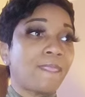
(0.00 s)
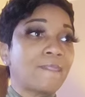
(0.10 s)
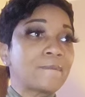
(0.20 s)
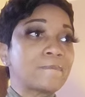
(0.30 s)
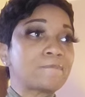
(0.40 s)

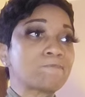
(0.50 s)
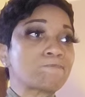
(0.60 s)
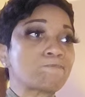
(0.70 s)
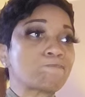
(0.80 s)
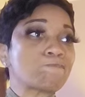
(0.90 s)

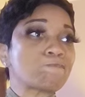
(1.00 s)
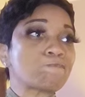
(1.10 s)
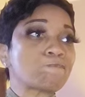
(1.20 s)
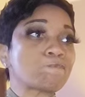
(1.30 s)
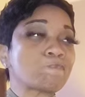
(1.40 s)
Um,
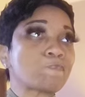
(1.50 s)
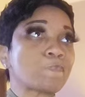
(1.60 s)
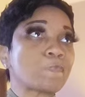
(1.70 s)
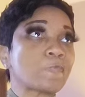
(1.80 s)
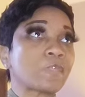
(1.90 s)

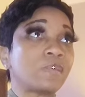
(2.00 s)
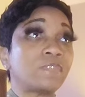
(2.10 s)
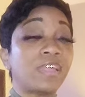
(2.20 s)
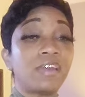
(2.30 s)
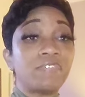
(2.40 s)

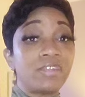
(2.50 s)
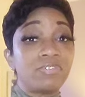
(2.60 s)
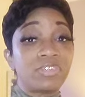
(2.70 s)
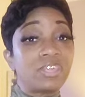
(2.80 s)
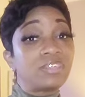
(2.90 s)
they have
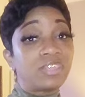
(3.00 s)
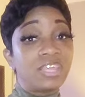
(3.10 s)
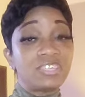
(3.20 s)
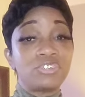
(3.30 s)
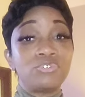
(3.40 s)
everything,
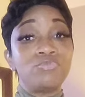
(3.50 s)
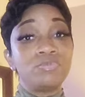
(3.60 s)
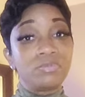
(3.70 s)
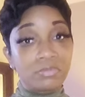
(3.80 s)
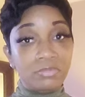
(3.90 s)
things that you
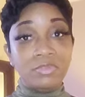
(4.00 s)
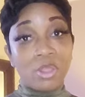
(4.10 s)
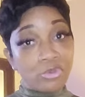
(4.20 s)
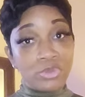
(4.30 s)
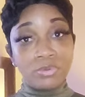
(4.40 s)

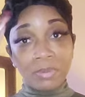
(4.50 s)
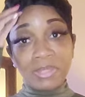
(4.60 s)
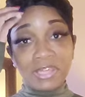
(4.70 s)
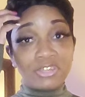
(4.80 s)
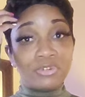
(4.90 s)
know you, I
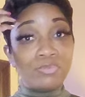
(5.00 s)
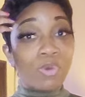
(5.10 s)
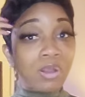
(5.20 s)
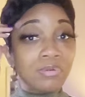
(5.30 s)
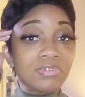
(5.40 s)
mean, that you
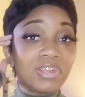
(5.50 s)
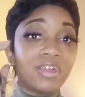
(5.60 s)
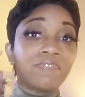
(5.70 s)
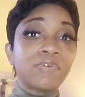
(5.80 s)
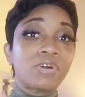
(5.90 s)
want
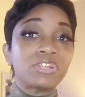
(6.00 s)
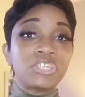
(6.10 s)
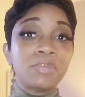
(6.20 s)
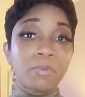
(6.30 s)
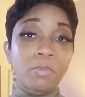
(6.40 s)
for
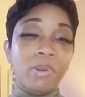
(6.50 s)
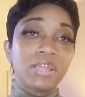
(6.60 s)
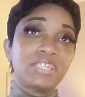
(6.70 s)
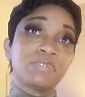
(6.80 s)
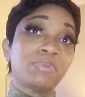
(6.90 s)
cheaper
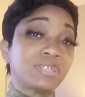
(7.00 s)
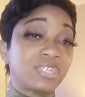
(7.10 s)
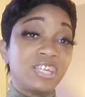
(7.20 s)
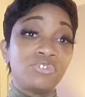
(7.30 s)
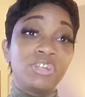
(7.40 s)
prices, plus
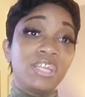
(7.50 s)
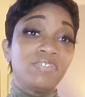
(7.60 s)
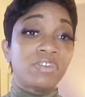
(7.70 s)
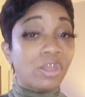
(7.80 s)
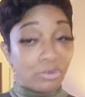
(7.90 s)
things you didn't
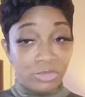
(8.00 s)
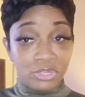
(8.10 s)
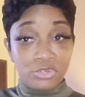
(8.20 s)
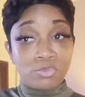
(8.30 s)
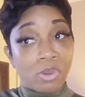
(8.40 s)
even know
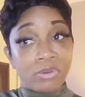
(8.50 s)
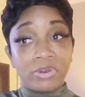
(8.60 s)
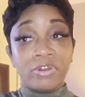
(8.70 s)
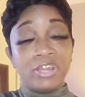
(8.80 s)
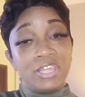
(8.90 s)
that you
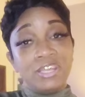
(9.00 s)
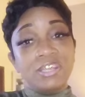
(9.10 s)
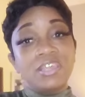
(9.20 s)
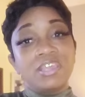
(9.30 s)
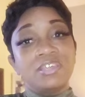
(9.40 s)
wanted or
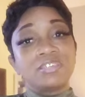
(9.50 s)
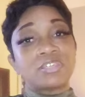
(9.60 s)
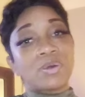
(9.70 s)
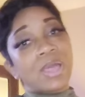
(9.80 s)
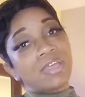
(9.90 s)
needed.
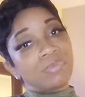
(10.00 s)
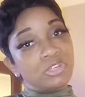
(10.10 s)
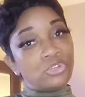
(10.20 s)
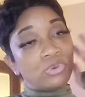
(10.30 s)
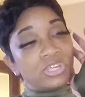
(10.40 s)
So I have
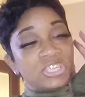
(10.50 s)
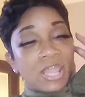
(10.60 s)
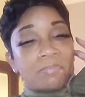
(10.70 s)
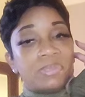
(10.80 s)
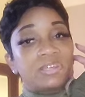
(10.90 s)
enjoyed
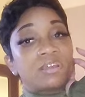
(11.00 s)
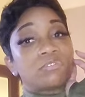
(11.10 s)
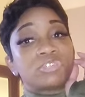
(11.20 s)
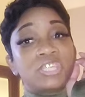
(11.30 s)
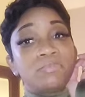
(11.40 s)
shopping
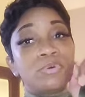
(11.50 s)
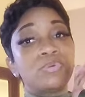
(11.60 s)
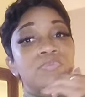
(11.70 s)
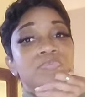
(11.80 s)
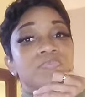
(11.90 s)
on
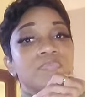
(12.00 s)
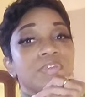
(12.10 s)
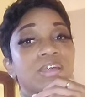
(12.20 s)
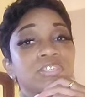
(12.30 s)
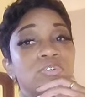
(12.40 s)
Temu
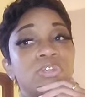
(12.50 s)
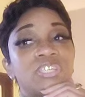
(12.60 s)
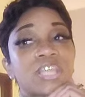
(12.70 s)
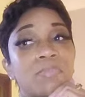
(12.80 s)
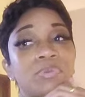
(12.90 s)
I
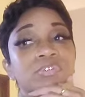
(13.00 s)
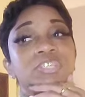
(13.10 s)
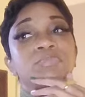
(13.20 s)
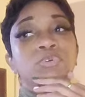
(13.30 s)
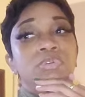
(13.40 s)
started shopping on
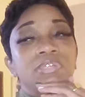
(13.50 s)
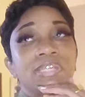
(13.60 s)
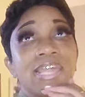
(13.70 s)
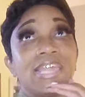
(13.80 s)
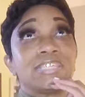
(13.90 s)
Temu
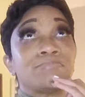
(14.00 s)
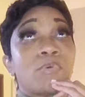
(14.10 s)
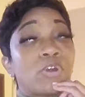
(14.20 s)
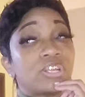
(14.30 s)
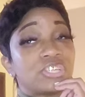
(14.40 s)
last
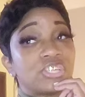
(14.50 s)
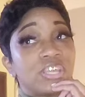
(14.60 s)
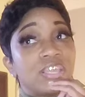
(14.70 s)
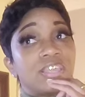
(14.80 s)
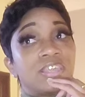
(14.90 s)
March
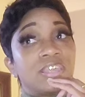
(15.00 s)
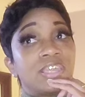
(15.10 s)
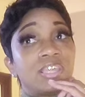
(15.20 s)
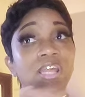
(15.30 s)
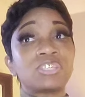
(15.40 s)

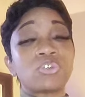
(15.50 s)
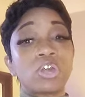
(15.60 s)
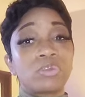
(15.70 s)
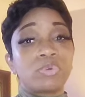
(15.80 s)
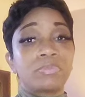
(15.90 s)
and I
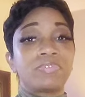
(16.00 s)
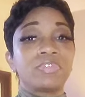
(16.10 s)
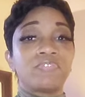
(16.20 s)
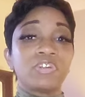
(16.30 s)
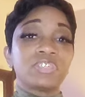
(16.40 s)
started with
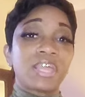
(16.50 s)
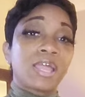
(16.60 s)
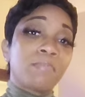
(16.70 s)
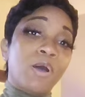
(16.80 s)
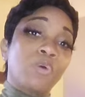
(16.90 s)
the first
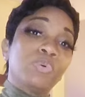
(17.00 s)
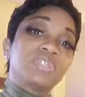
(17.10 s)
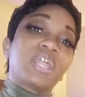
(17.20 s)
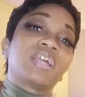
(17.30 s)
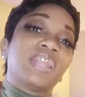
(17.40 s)
thing I bought
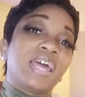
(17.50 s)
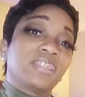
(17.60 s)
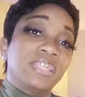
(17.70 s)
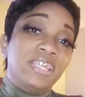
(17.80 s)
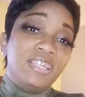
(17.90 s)
was like an
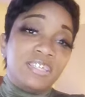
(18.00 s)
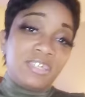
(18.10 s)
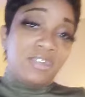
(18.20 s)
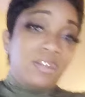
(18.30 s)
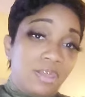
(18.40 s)
athletic
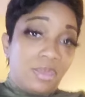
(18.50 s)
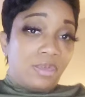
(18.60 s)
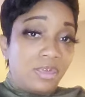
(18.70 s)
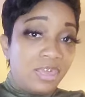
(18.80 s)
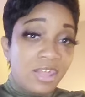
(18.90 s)
set.
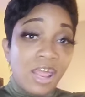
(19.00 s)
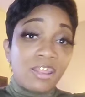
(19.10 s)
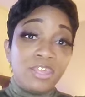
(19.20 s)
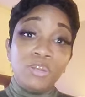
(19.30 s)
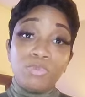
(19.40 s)
And I
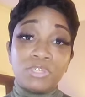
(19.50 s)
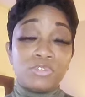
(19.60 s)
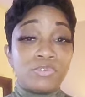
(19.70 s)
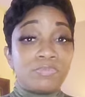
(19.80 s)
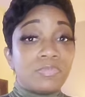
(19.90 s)
and it
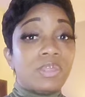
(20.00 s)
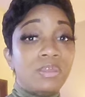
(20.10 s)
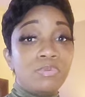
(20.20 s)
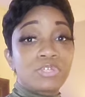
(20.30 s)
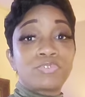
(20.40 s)
was
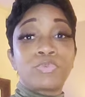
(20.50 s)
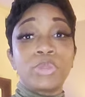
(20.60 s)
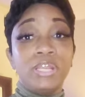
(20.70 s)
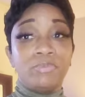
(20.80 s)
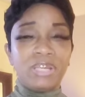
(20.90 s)
it was
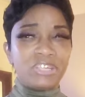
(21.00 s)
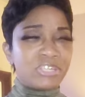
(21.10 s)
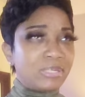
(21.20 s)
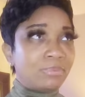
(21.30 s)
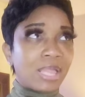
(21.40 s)
really, really
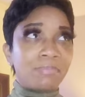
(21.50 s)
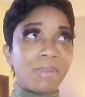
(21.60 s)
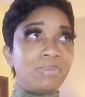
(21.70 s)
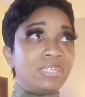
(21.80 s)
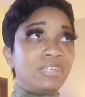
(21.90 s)
cheap, like
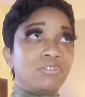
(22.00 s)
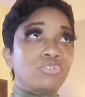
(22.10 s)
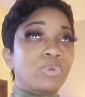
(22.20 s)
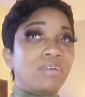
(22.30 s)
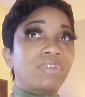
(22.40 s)
maybe ten or
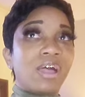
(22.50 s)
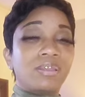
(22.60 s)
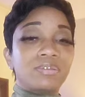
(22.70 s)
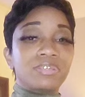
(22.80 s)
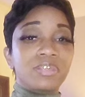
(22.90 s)
twelve
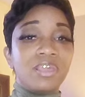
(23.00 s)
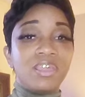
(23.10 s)
dollars.